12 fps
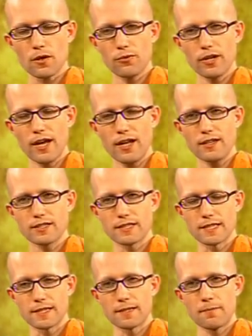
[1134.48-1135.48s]

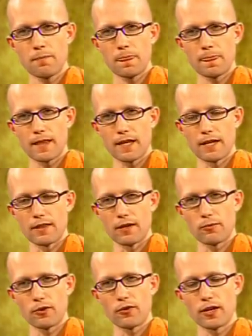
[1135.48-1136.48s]
reality,
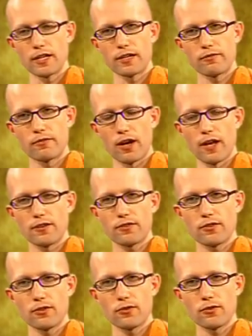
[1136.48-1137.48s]
then we're going to give
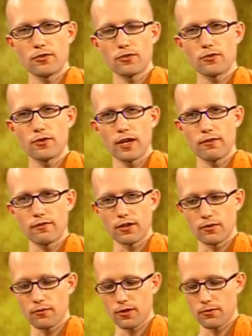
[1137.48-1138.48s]
rise to, to
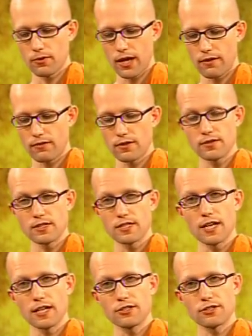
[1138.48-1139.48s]
craving. We will have this
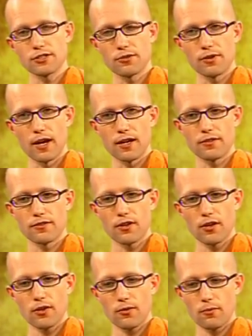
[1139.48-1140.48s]
intention arise.
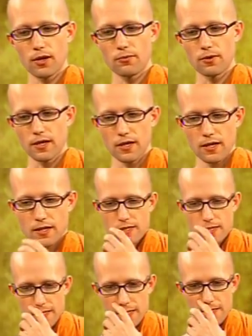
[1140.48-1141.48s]
When we
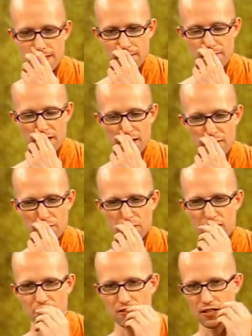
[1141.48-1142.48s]
see something,
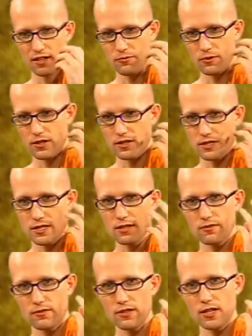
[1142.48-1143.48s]
we'll, think, we'll
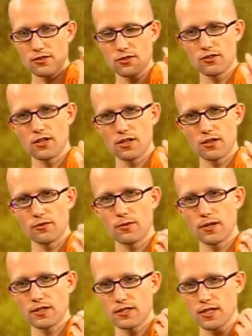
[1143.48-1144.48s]
conceive of it as good, or
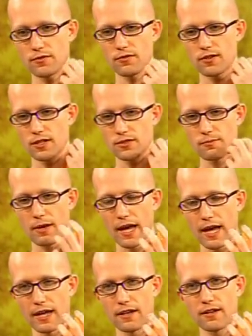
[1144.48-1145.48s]
we'll conceive of it as
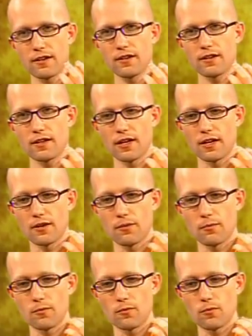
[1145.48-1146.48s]
bad.
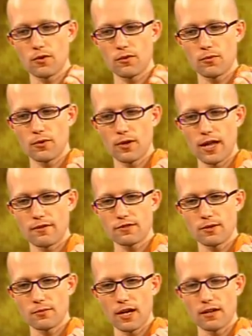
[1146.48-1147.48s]
Um, we, we will have
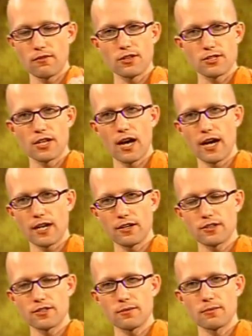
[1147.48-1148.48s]
some kind of
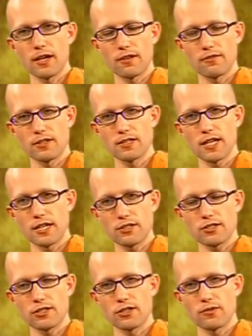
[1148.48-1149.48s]
desire, some kind of
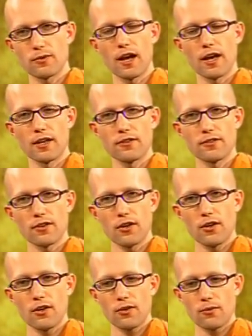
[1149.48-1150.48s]
intention arise.
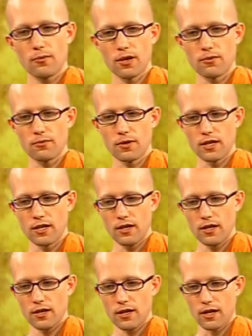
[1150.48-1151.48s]
When we
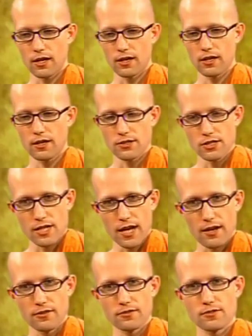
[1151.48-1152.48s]
uh, hear
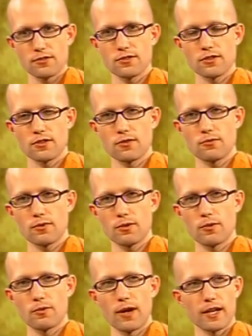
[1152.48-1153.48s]
sounds, we
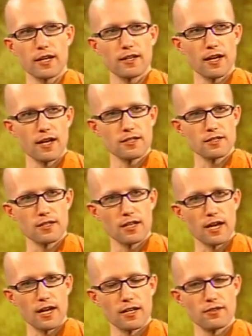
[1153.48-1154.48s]
will recognize it
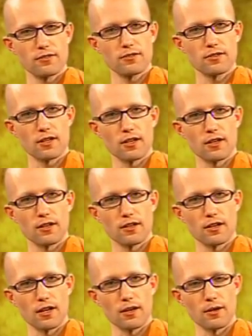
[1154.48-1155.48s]
as uh,
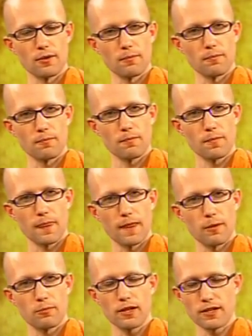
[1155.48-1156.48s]
um,
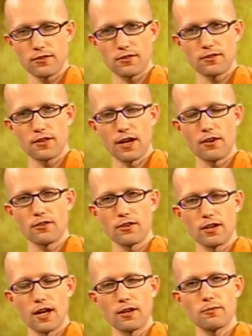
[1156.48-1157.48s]
a pleasant sound
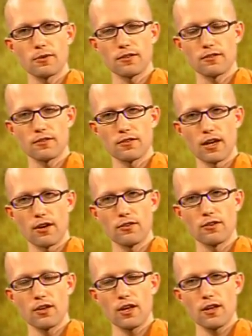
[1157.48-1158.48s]
or an unpleasant
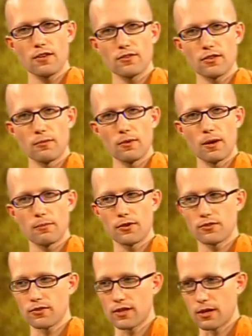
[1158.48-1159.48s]
sound, some a
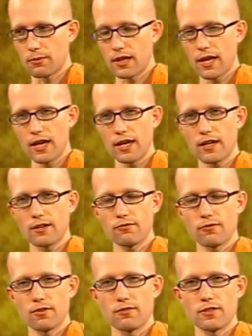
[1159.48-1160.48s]
person that we like.
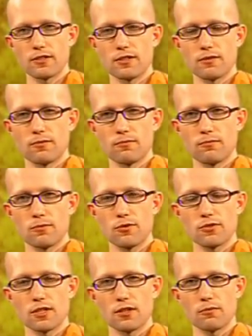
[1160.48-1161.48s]
If, if it's a
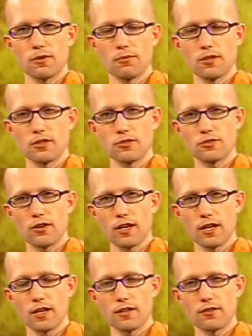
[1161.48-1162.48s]
music, we will
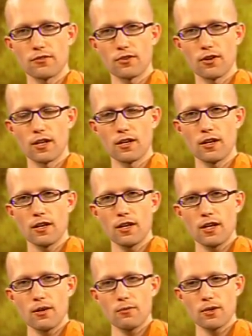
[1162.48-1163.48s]
enjoy it, and so on.
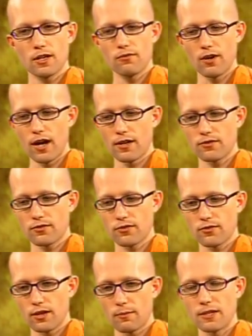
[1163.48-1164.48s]
We'll give rise to
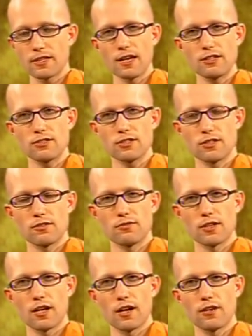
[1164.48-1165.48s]
some intention in
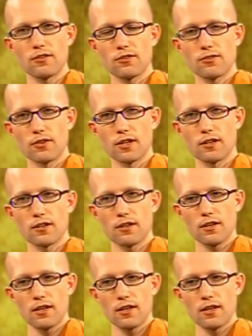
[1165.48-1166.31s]
regards to it.